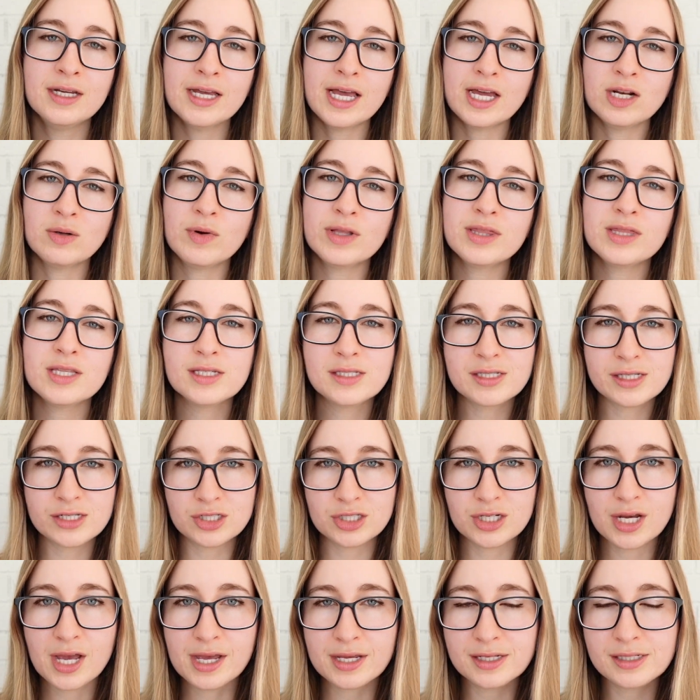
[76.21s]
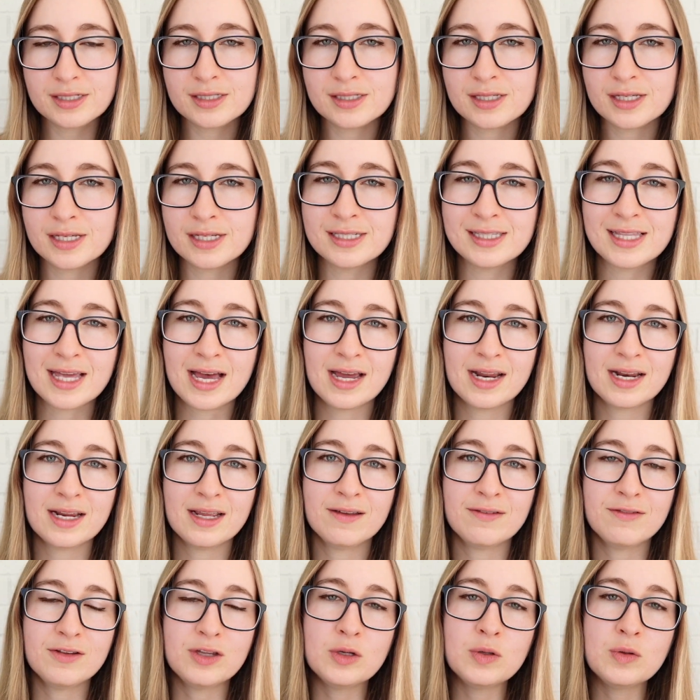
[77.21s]
And what this suggests is that
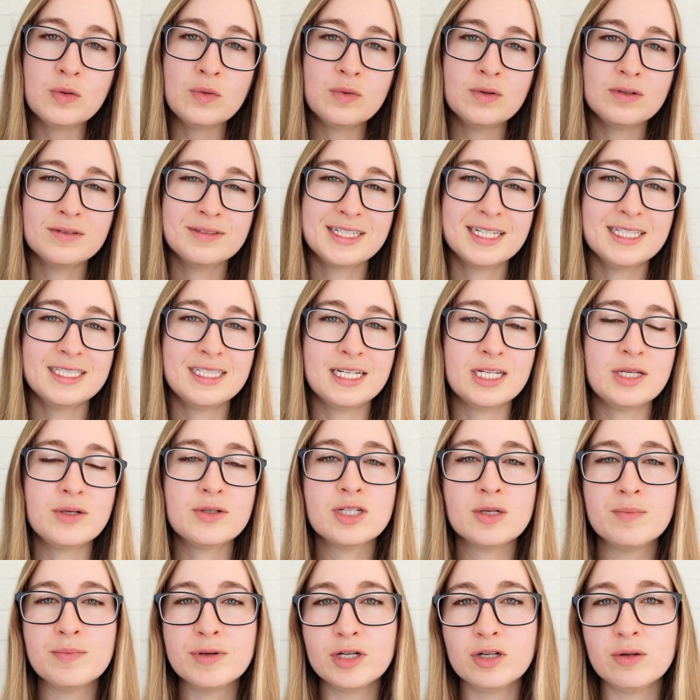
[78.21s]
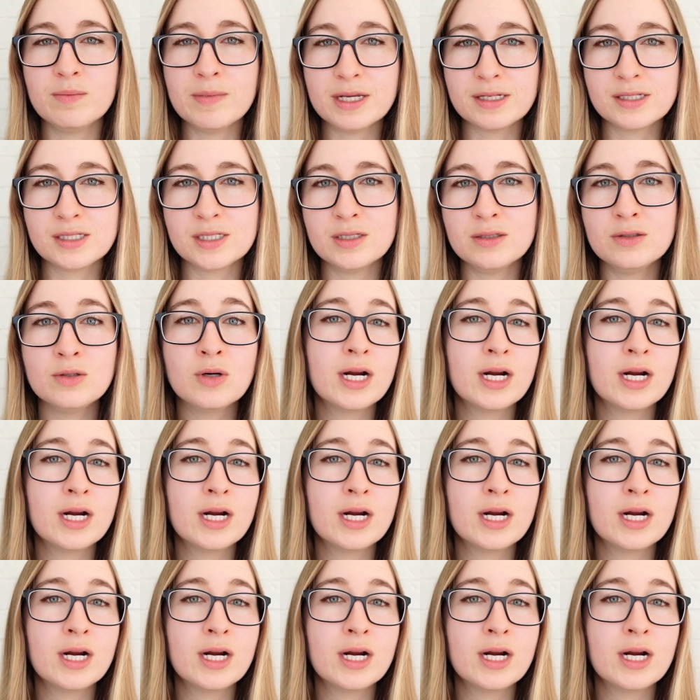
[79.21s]
if you continue to build muscle,